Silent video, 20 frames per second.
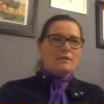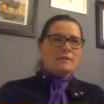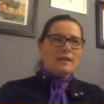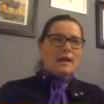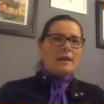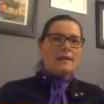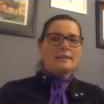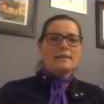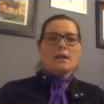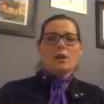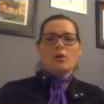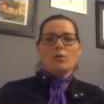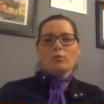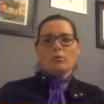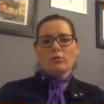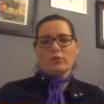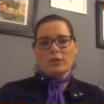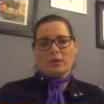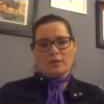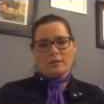saying
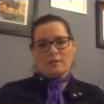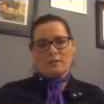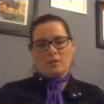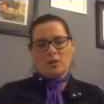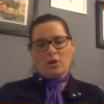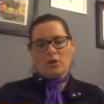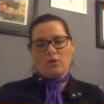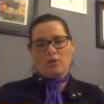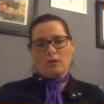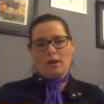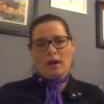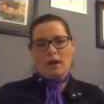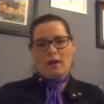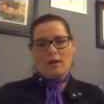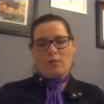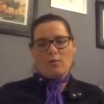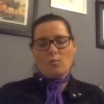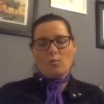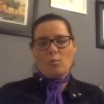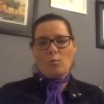terrible things. So
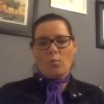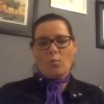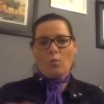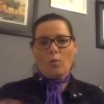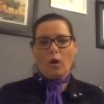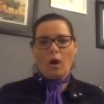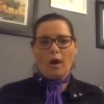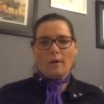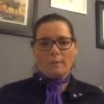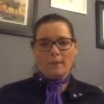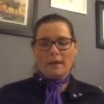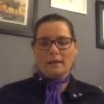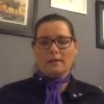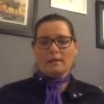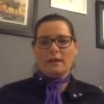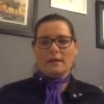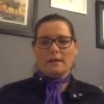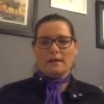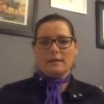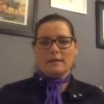I met a
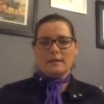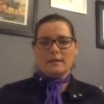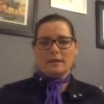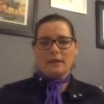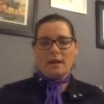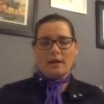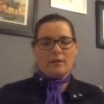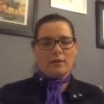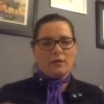lady